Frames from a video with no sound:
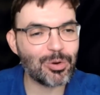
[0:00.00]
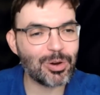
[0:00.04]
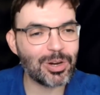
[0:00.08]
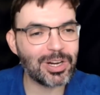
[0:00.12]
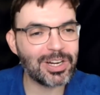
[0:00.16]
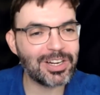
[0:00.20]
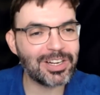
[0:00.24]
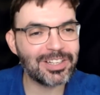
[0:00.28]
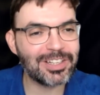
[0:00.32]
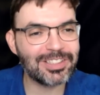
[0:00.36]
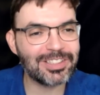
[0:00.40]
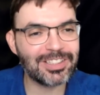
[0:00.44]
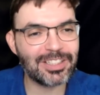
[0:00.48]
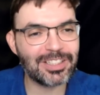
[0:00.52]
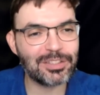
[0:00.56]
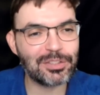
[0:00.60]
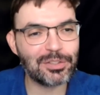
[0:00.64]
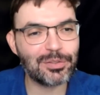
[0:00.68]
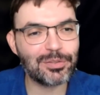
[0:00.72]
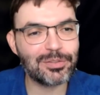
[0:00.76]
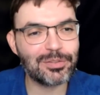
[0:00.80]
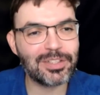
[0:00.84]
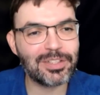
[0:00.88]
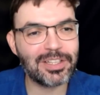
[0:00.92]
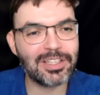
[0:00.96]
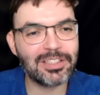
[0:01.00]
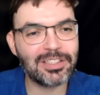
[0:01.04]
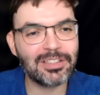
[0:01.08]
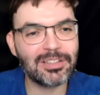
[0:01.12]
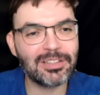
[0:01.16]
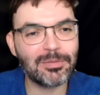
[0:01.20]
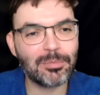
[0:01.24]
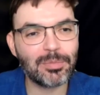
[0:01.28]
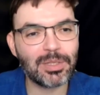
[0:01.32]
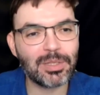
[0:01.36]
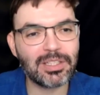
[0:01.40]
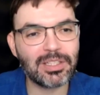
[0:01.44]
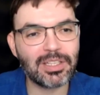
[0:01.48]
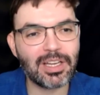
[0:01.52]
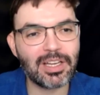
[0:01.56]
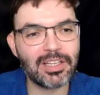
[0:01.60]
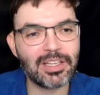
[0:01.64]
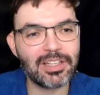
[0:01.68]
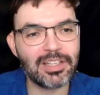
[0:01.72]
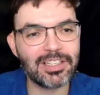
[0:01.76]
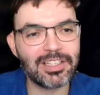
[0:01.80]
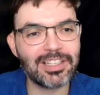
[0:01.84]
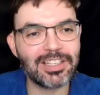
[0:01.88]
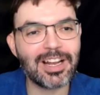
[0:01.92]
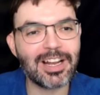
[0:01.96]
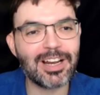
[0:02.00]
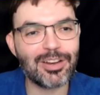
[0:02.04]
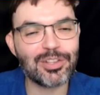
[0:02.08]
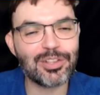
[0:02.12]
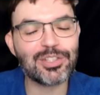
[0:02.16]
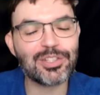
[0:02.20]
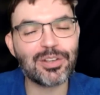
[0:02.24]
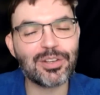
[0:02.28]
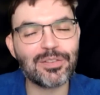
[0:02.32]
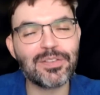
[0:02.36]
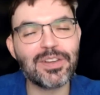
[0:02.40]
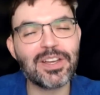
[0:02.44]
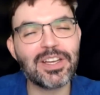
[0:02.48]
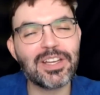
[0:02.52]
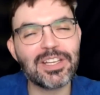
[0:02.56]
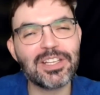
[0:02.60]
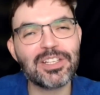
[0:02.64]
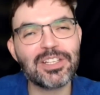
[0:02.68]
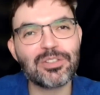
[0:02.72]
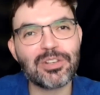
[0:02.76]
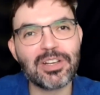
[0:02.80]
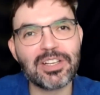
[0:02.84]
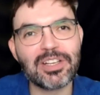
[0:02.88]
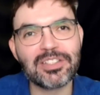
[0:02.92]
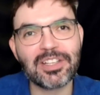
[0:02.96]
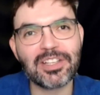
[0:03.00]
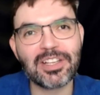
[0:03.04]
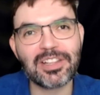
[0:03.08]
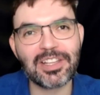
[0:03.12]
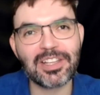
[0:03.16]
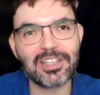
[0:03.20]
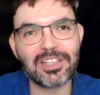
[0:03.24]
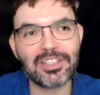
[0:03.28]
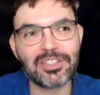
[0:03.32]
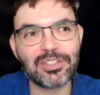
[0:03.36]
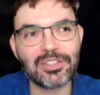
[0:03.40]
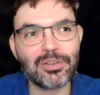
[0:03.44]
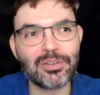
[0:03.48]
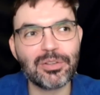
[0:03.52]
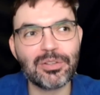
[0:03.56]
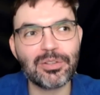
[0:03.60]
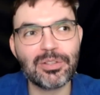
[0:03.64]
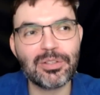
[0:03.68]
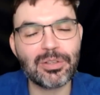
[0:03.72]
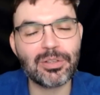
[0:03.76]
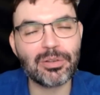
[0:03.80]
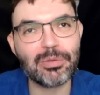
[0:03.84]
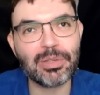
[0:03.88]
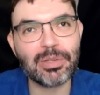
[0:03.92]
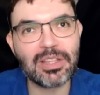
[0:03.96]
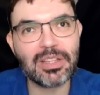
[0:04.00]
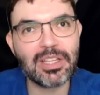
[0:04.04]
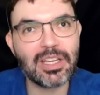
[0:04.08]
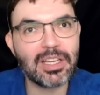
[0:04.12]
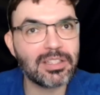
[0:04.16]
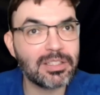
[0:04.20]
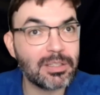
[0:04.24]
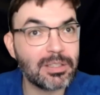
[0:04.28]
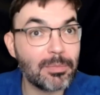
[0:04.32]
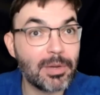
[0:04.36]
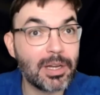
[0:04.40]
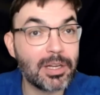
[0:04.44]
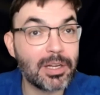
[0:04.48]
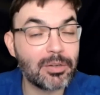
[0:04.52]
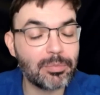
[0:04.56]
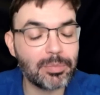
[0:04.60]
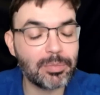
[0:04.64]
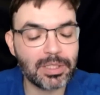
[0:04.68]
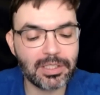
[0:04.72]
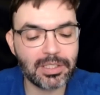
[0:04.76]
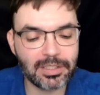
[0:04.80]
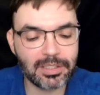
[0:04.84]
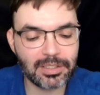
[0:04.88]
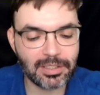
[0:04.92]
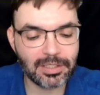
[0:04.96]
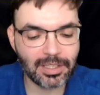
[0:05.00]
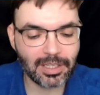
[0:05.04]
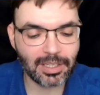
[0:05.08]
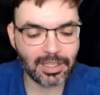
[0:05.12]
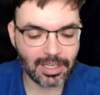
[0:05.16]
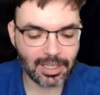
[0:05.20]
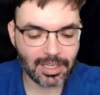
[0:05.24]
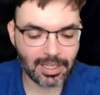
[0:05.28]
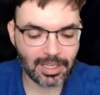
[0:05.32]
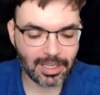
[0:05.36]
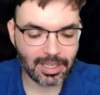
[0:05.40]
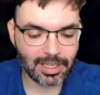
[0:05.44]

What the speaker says: work that you've done, but I think there are lots of interesting things you could do with that, in my opinion.